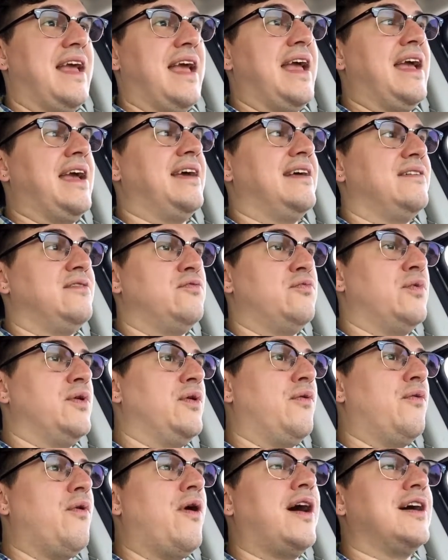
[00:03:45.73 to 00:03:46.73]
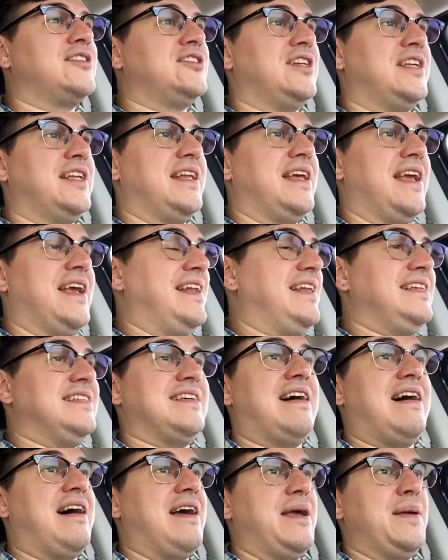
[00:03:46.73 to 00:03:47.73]
and will watch it
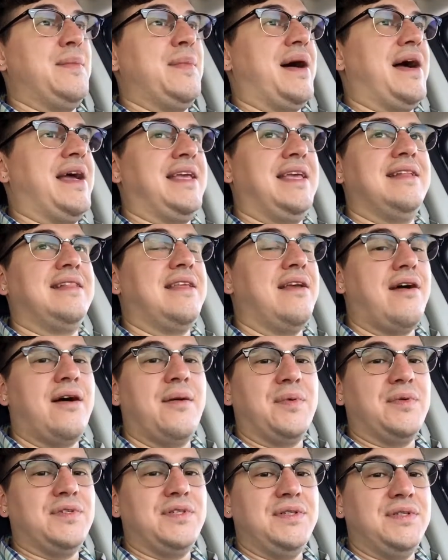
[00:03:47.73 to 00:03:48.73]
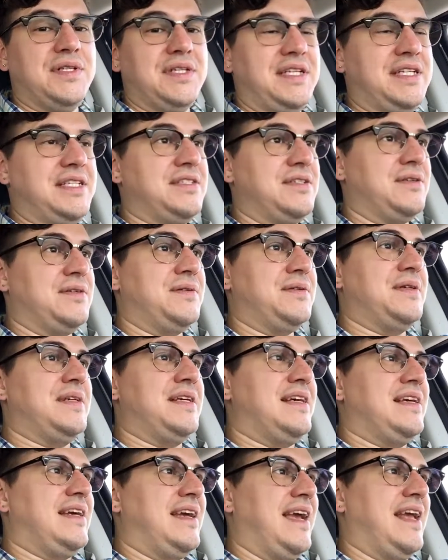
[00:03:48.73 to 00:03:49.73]
anytime I get the opportunity
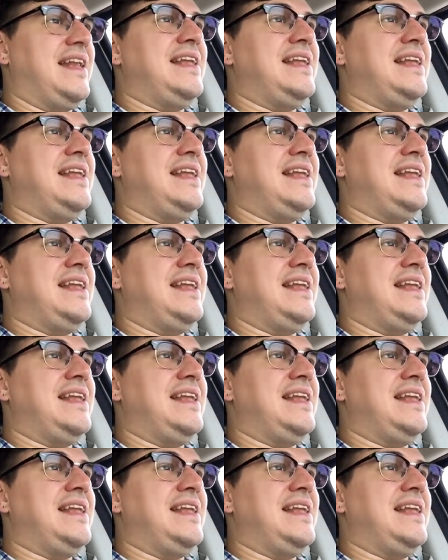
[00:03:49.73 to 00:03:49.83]
to.